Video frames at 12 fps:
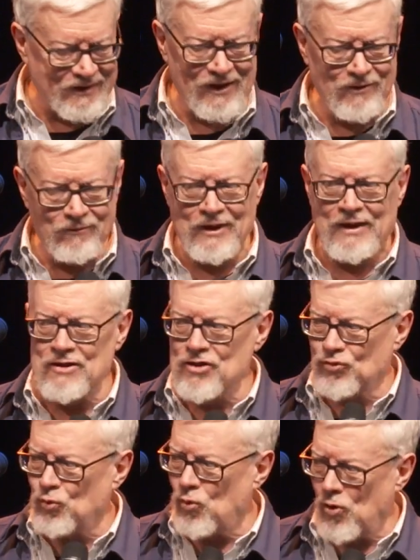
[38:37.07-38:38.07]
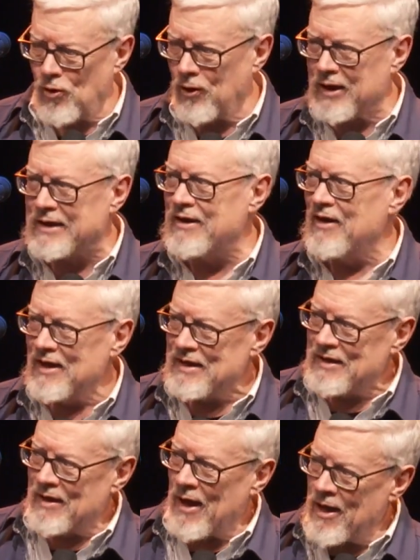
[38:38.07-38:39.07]
Like, we're in this war, and
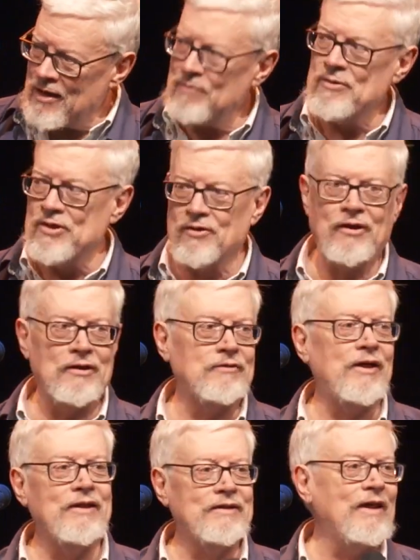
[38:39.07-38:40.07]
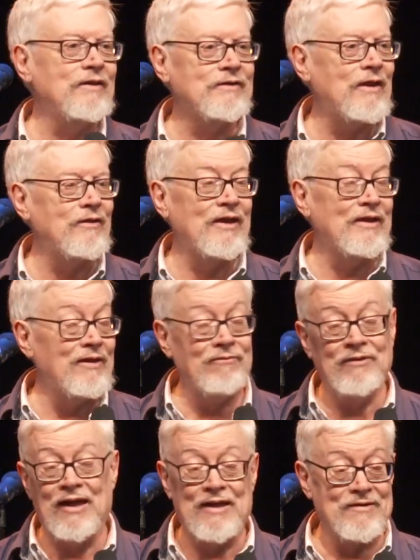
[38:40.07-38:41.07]
the enemy's going to try to take us out. They didn't
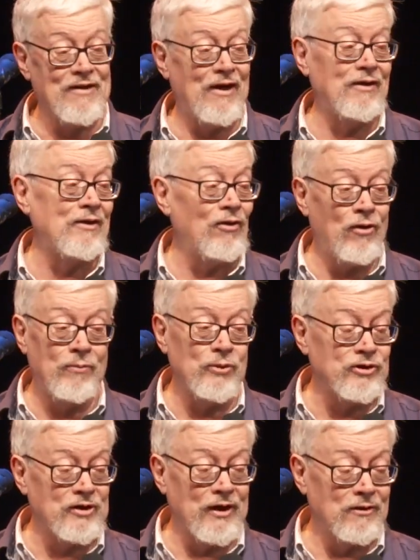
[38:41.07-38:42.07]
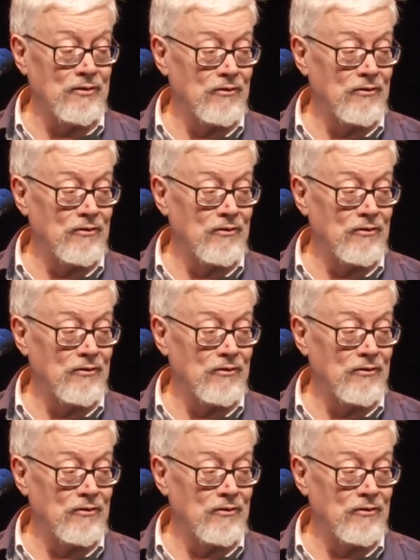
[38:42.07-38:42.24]
realize that, and almost did.